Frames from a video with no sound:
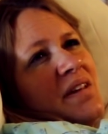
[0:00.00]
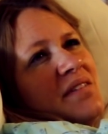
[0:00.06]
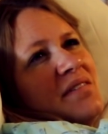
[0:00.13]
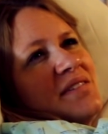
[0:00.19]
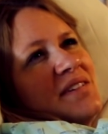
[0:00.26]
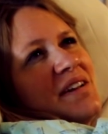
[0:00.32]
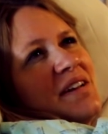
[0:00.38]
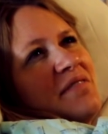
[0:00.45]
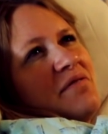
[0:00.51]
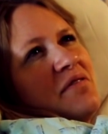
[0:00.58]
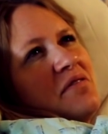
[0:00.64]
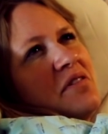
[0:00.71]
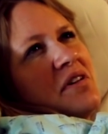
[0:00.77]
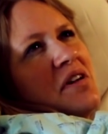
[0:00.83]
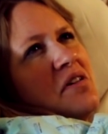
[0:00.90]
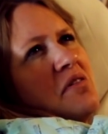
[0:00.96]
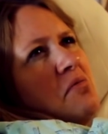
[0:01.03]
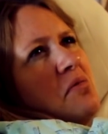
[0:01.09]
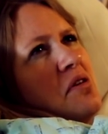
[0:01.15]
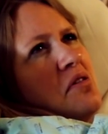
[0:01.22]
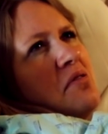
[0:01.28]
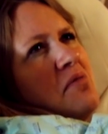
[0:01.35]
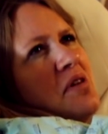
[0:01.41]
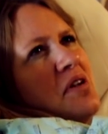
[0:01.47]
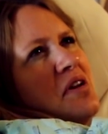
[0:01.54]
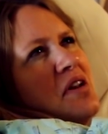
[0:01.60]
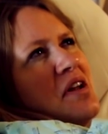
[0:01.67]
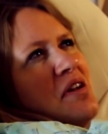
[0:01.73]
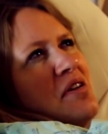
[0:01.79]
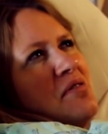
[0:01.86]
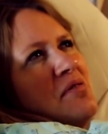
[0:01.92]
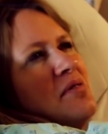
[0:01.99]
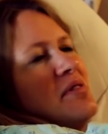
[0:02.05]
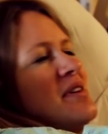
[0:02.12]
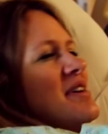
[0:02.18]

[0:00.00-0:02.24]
I was like, I feel kind of weird right now.